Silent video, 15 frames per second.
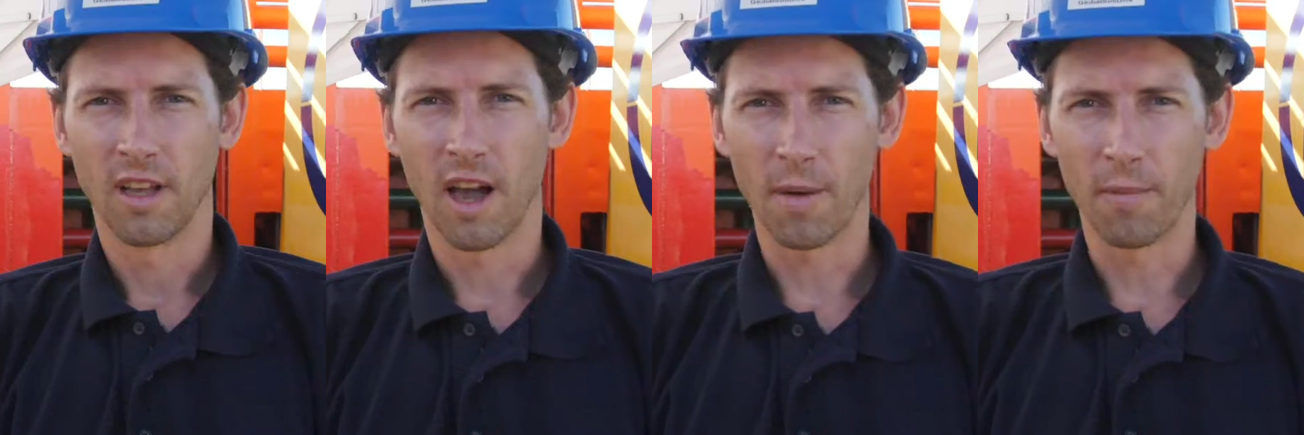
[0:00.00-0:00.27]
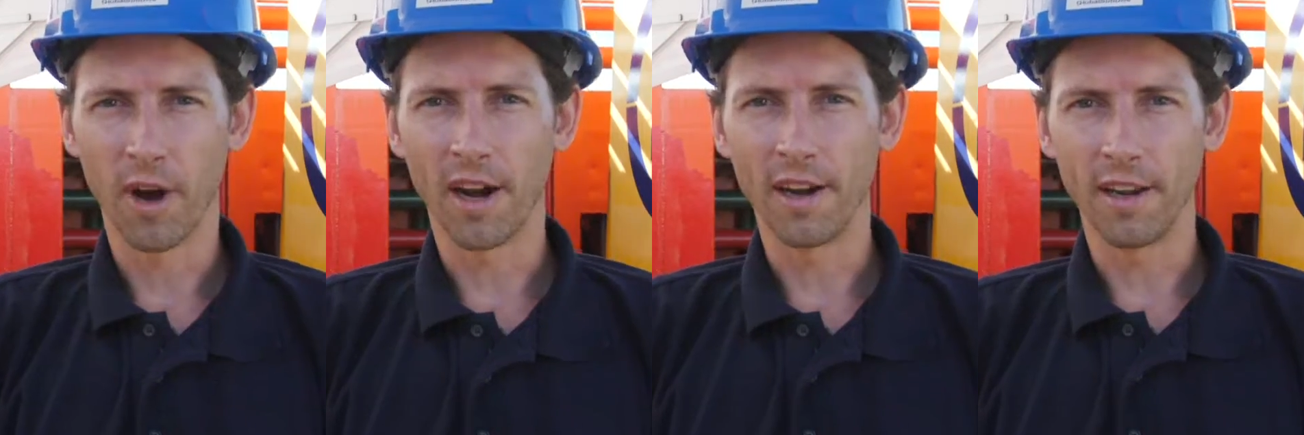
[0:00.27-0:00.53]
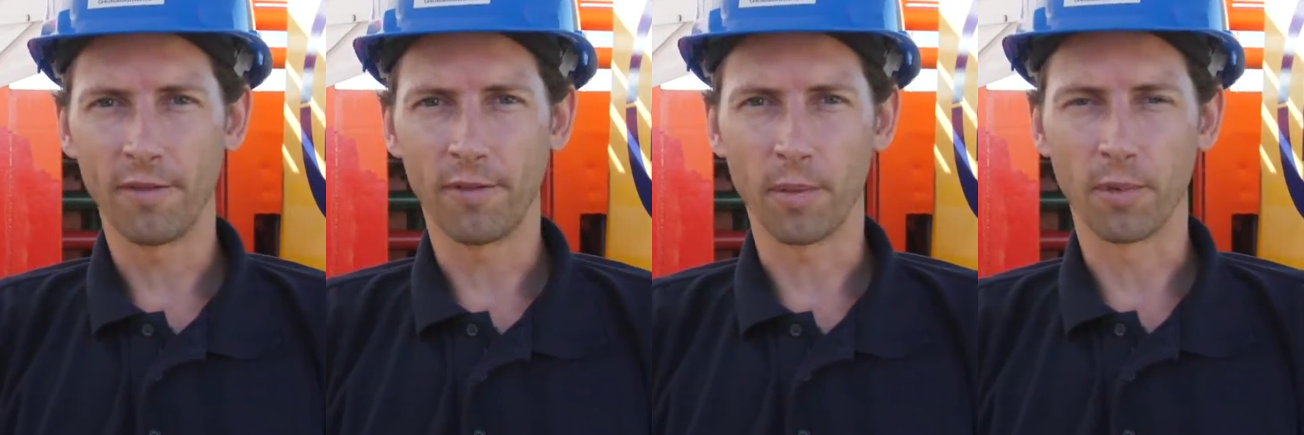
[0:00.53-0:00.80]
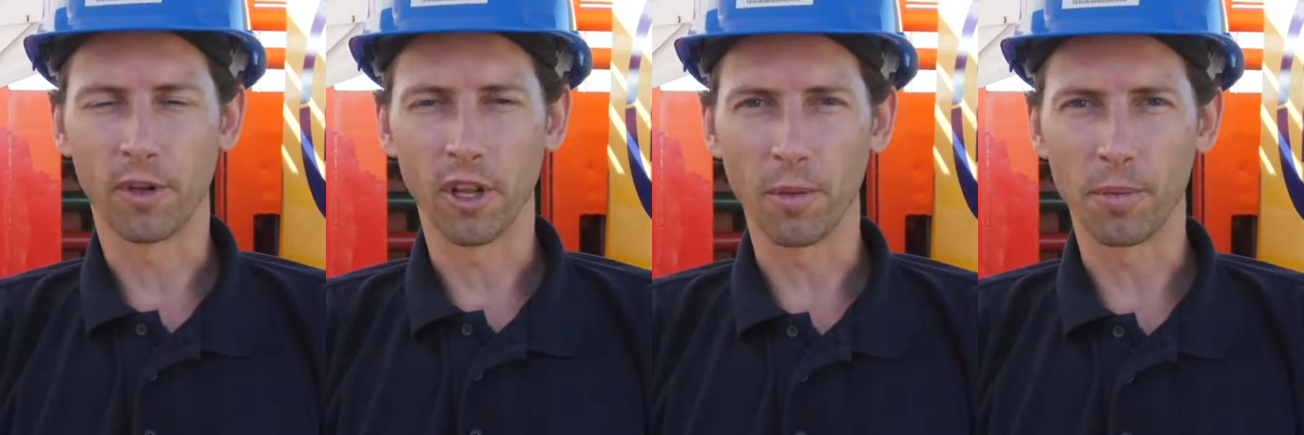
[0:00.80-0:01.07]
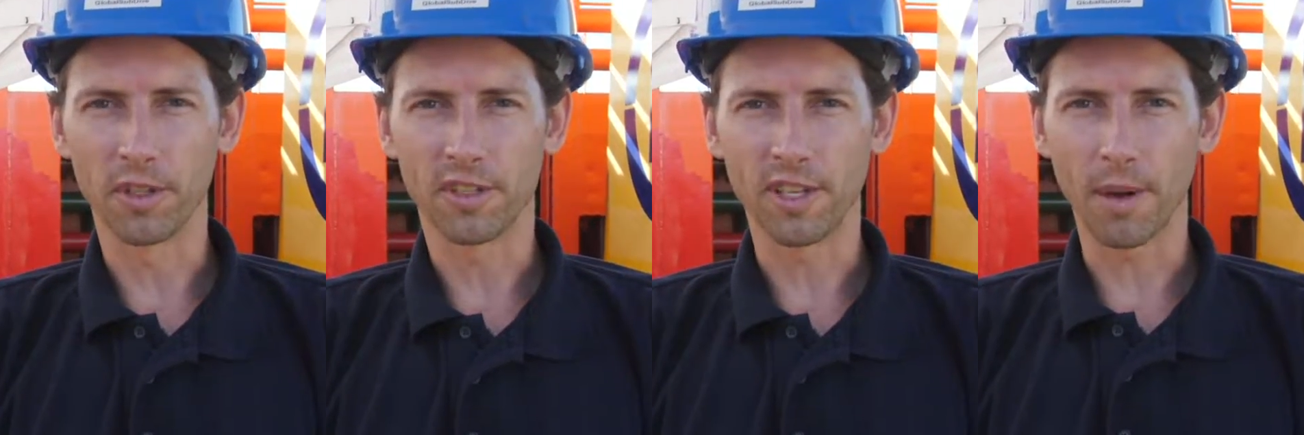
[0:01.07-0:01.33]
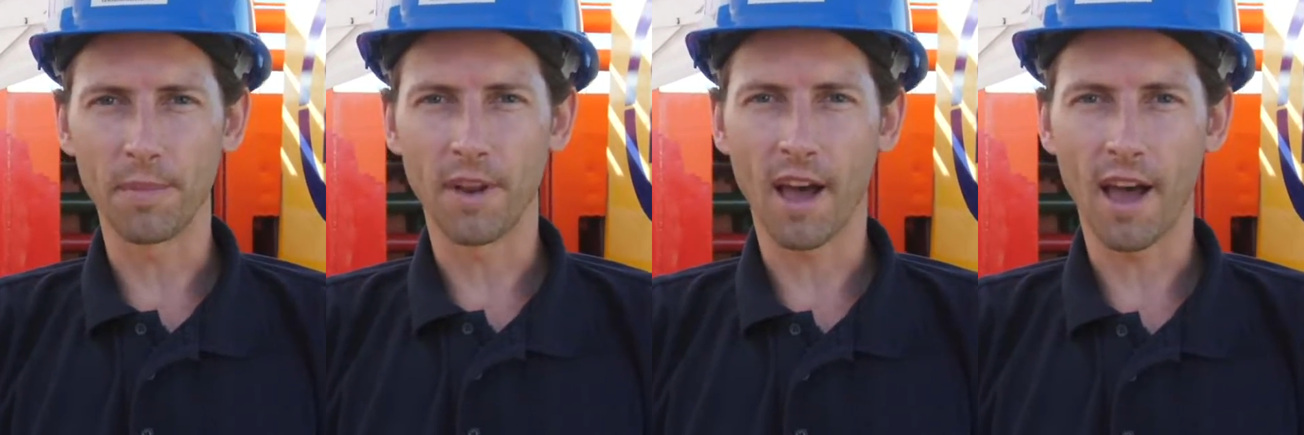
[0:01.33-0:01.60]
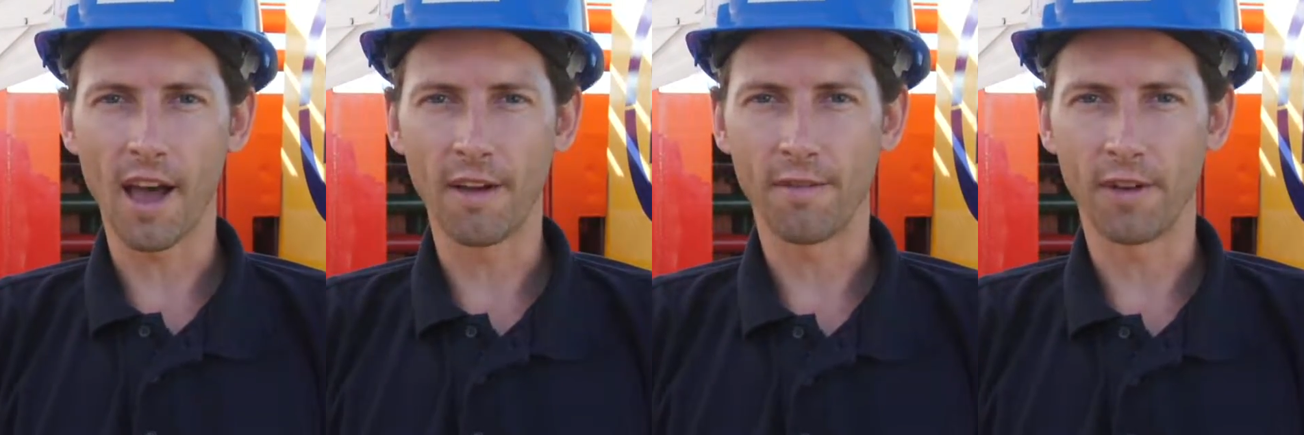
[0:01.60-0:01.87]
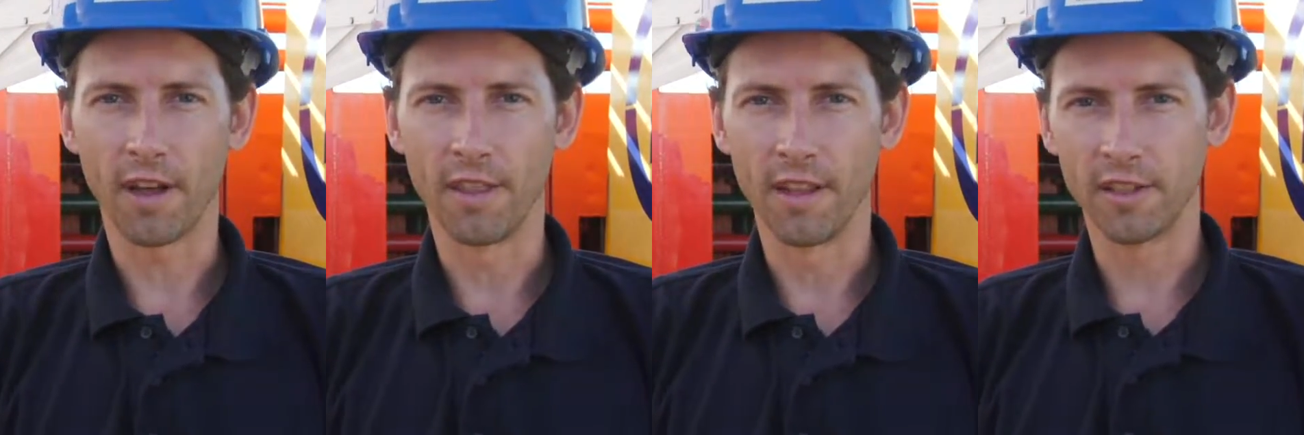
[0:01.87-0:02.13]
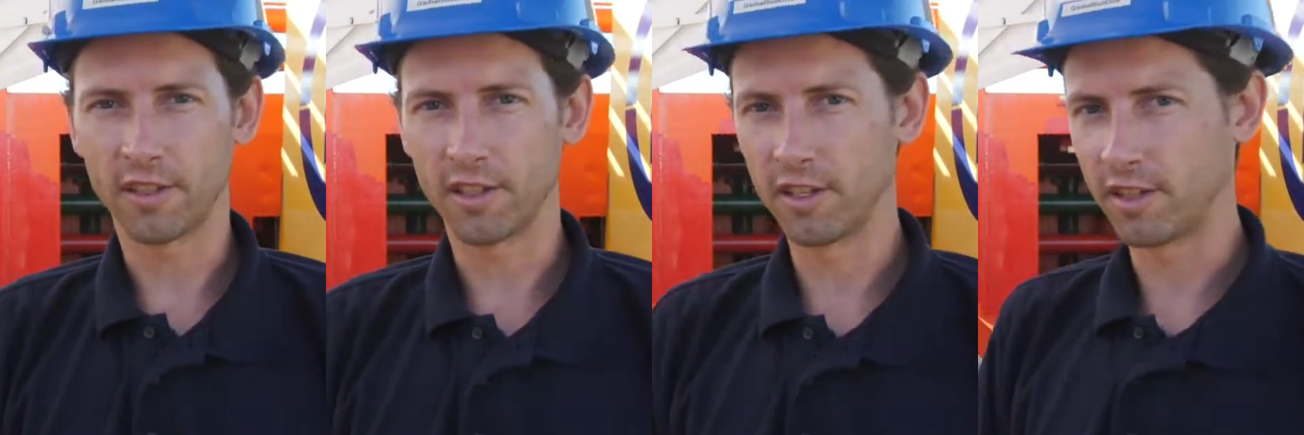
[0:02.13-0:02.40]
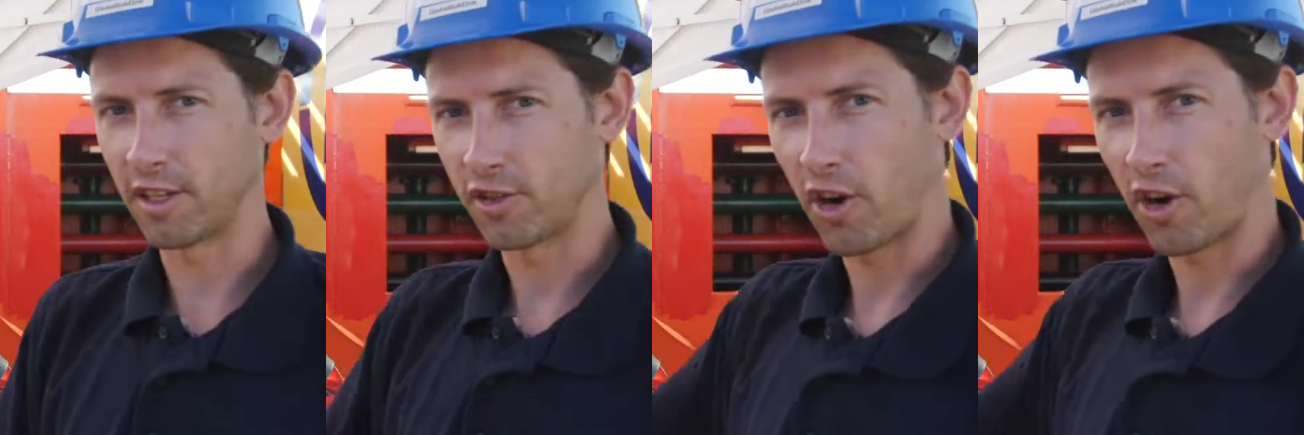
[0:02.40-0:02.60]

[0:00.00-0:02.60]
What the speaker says: I'm Randy from Global Subdive, and this is a